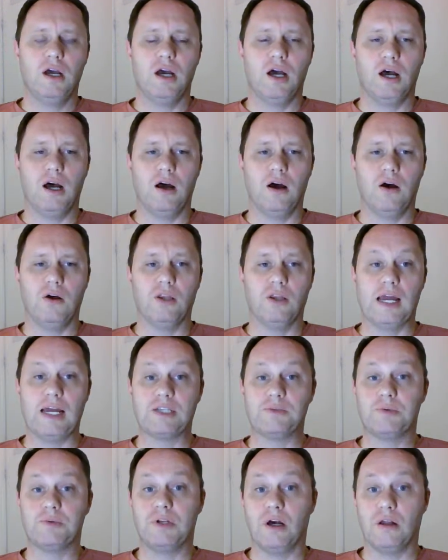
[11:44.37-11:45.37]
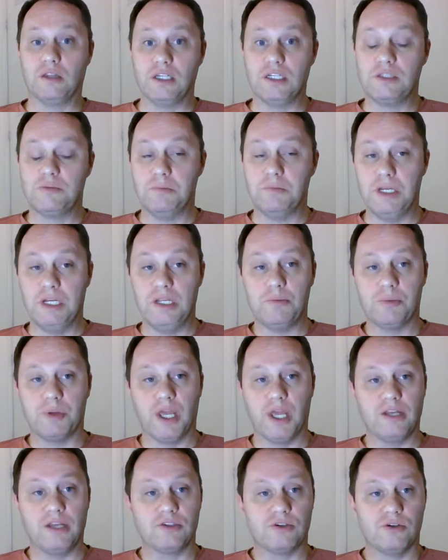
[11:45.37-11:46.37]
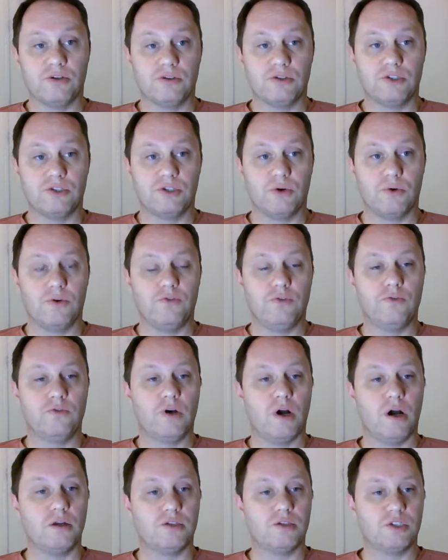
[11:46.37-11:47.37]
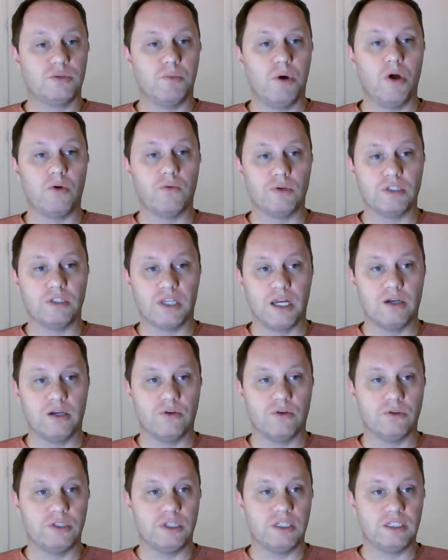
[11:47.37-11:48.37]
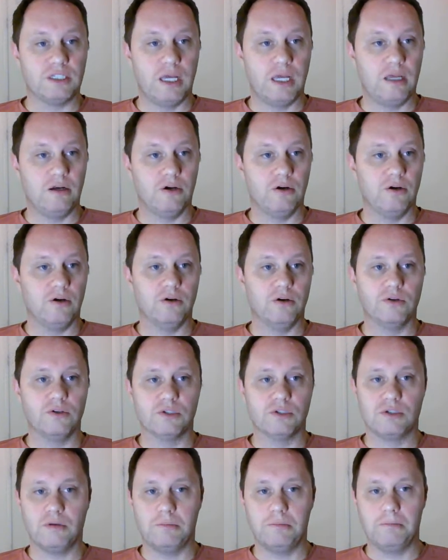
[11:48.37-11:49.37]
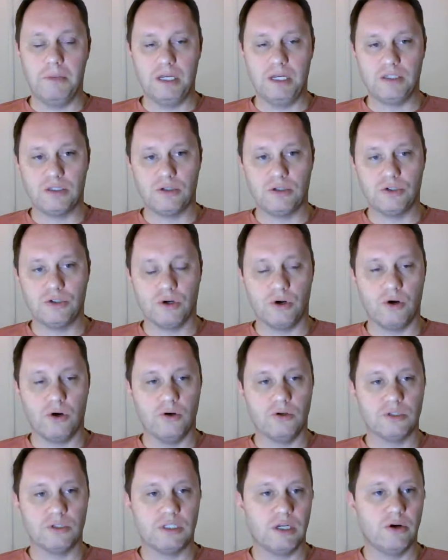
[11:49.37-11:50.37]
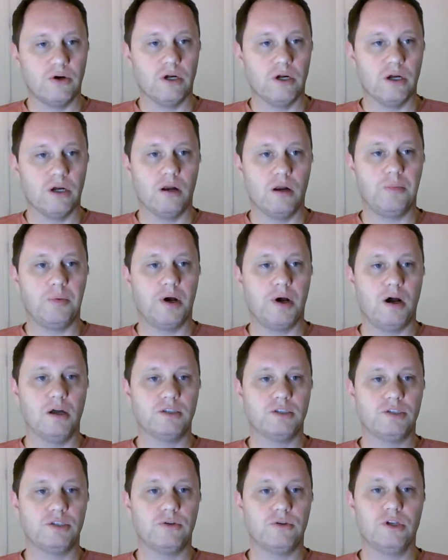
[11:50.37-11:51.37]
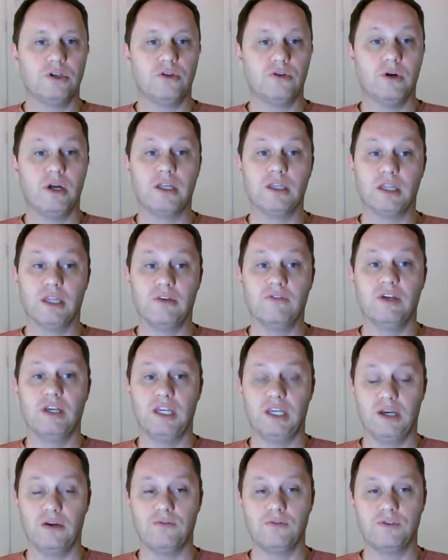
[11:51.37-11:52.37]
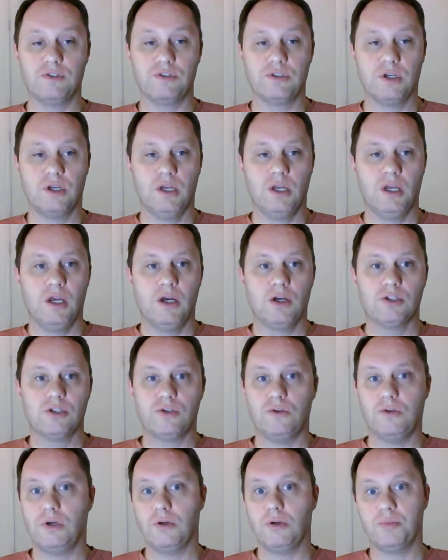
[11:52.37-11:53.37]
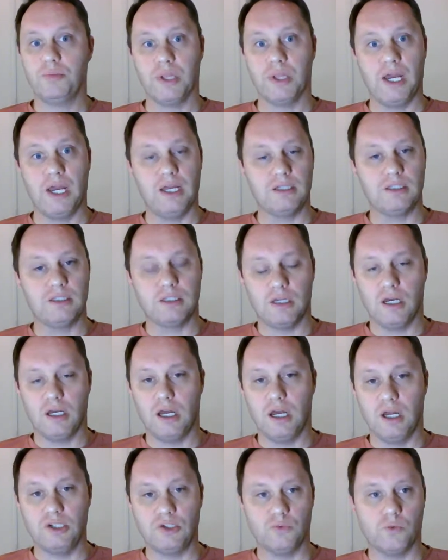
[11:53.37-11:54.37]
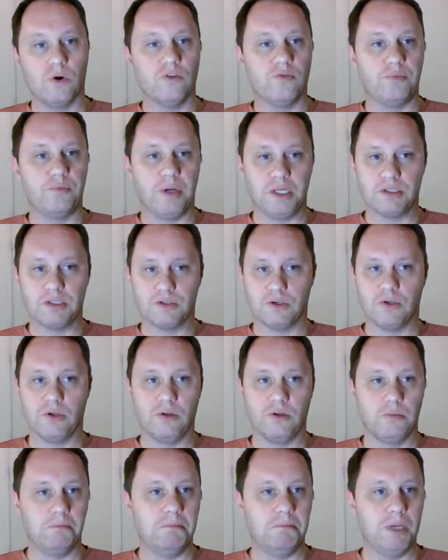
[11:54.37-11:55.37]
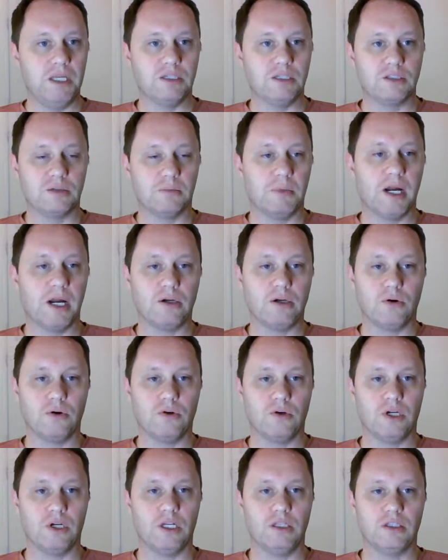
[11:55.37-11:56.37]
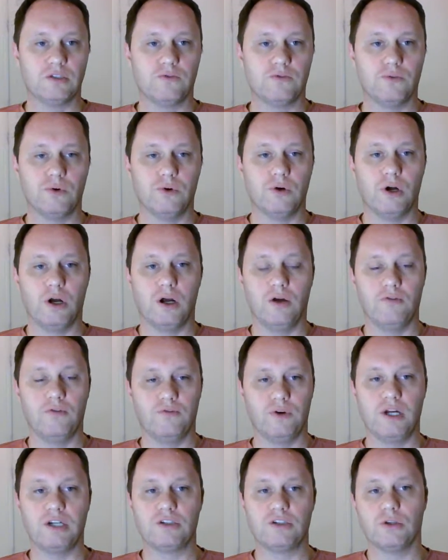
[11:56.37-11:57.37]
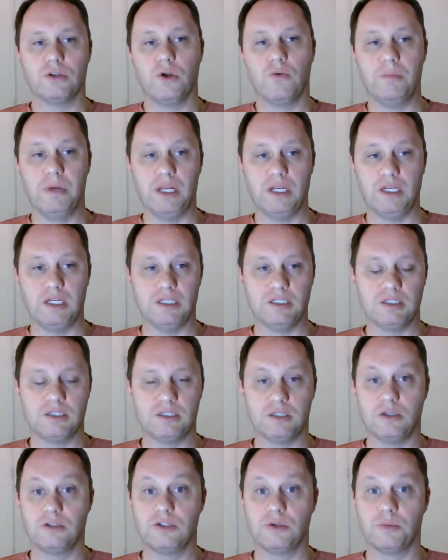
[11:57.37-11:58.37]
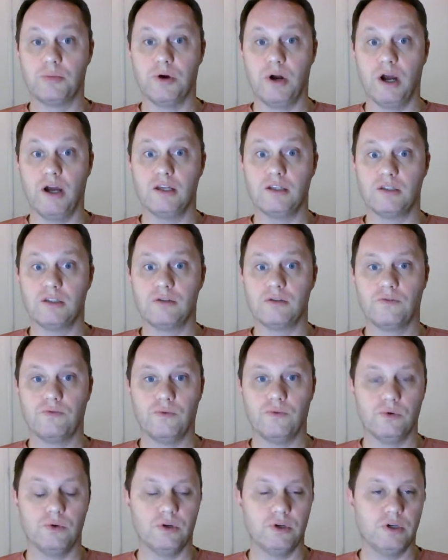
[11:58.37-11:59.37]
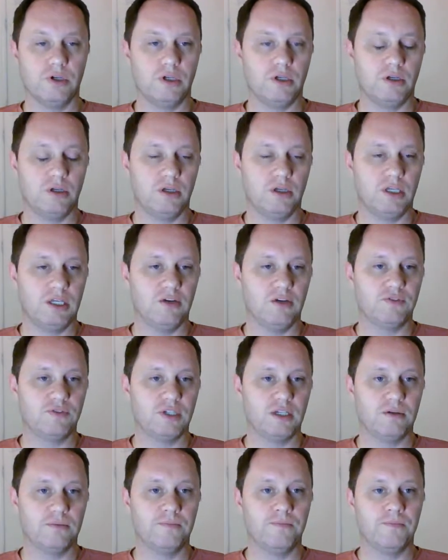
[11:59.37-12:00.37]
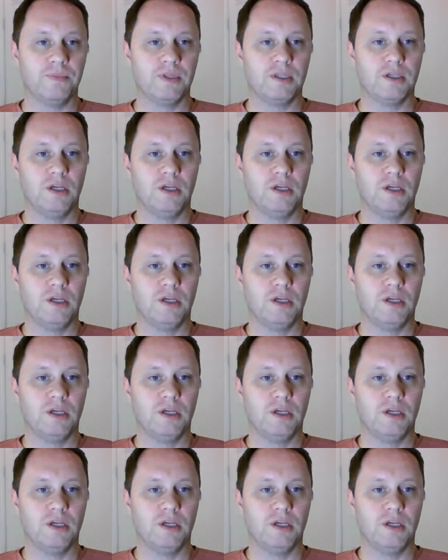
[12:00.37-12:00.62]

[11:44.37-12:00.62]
Last but not least, mini planters. So if you've got small recycled containers, mason jars, terracotta pots, you can create living gifts. So you could plant dwarf basil, mint, microgreens for a fresh, low maintenance surprise for gifting.